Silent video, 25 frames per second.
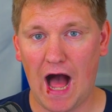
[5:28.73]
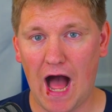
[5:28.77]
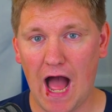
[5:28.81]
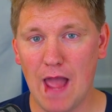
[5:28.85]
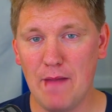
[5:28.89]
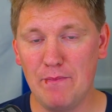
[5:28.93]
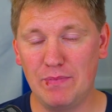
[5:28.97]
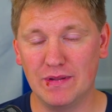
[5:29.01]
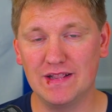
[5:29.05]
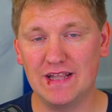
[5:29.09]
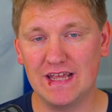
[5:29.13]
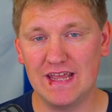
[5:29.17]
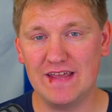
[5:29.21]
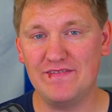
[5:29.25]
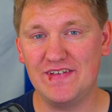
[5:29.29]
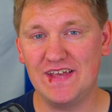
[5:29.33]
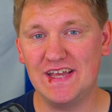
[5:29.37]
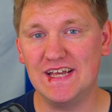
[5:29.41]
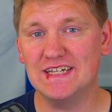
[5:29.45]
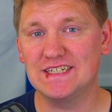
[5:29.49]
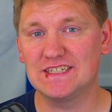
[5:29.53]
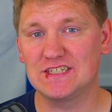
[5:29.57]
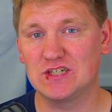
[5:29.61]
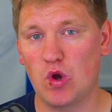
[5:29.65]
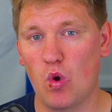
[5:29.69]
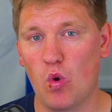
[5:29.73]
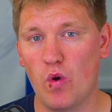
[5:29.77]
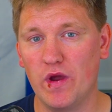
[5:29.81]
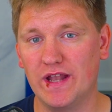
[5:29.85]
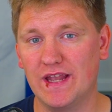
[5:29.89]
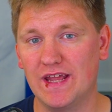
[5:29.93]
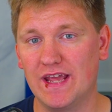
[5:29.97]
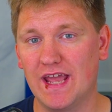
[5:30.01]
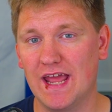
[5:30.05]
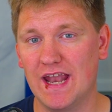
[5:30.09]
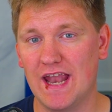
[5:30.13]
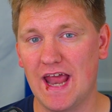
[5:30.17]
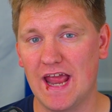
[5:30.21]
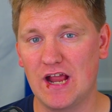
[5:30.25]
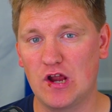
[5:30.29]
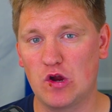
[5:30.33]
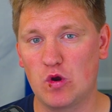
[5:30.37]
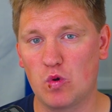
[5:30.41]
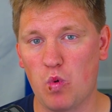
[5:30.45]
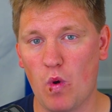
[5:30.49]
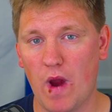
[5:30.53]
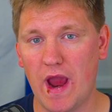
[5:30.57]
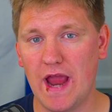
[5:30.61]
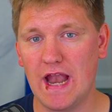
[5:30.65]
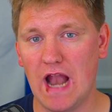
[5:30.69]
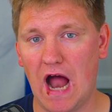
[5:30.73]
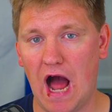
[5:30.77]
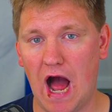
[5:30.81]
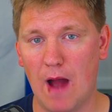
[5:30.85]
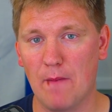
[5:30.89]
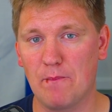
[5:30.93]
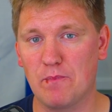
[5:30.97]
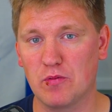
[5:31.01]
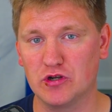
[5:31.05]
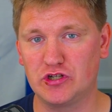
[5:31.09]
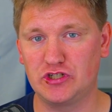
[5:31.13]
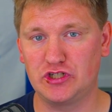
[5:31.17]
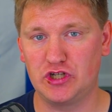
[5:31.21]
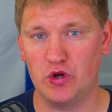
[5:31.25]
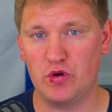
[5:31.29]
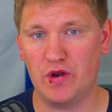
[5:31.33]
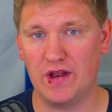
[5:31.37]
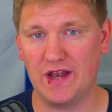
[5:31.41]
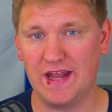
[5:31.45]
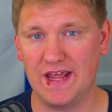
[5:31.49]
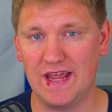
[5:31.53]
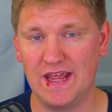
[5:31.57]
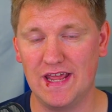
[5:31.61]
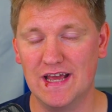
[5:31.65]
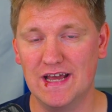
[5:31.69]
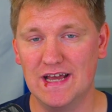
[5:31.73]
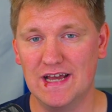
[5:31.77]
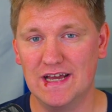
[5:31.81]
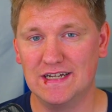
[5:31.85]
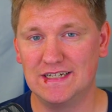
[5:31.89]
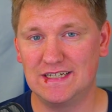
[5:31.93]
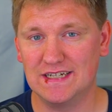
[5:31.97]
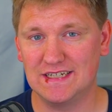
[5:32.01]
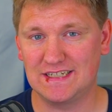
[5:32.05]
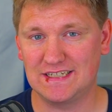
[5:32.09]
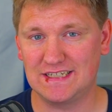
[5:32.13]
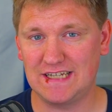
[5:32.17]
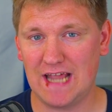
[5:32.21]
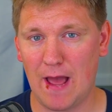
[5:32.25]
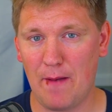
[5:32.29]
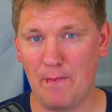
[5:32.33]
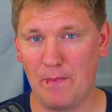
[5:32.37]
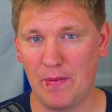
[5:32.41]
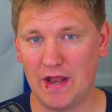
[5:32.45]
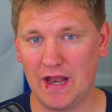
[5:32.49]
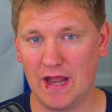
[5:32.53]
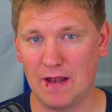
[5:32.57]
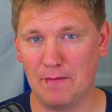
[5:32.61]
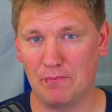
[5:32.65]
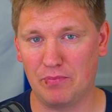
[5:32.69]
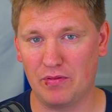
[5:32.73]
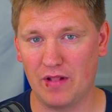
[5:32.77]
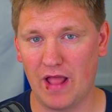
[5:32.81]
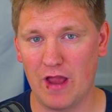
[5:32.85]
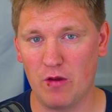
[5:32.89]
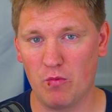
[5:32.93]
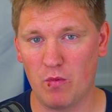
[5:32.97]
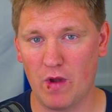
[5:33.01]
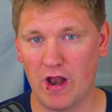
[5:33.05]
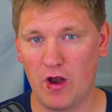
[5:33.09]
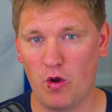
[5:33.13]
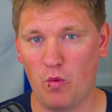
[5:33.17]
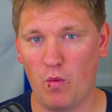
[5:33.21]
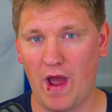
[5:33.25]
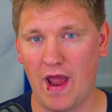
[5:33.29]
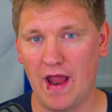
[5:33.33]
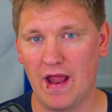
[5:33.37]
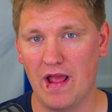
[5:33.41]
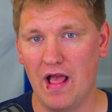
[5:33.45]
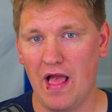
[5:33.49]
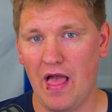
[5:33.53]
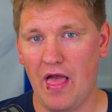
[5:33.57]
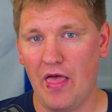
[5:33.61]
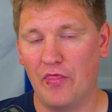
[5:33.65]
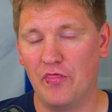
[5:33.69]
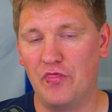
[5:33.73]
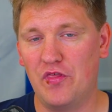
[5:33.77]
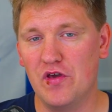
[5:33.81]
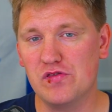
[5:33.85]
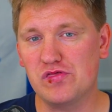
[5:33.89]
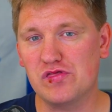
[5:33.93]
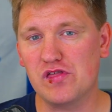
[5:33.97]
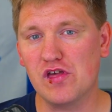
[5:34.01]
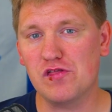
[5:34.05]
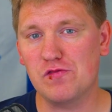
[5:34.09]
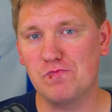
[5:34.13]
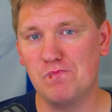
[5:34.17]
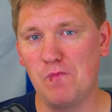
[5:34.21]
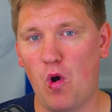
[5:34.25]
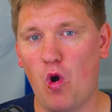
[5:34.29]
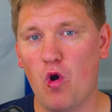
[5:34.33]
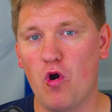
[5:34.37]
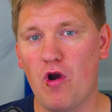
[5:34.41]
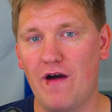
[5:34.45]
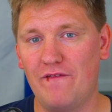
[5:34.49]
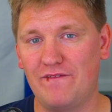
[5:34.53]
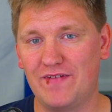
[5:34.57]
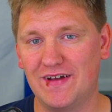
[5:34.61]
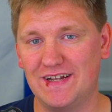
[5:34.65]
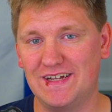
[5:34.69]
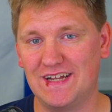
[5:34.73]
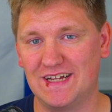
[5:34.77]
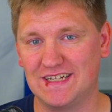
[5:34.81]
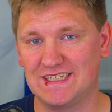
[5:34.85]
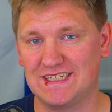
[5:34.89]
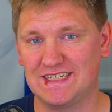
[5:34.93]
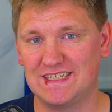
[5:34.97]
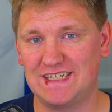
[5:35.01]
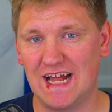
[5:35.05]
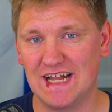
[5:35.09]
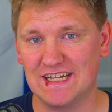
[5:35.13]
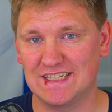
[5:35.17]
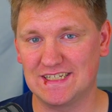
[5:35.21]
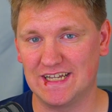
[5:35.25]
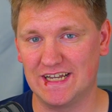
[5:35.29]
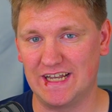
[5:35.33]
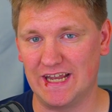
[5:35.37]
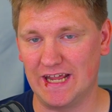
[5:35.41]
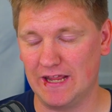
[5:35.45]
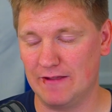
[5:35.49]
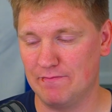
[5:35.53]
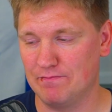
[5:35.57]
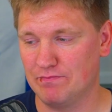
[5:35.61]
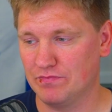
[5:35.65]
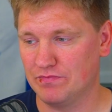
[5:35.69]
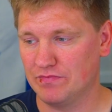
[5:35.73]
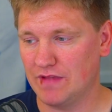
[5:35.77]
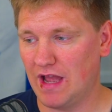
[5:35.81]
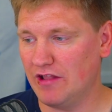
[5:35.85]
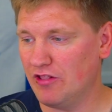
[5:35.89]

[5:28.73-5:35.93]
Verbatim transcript: I believe he's going to get a great opportunity to step in and play right away. This is more of a necessity.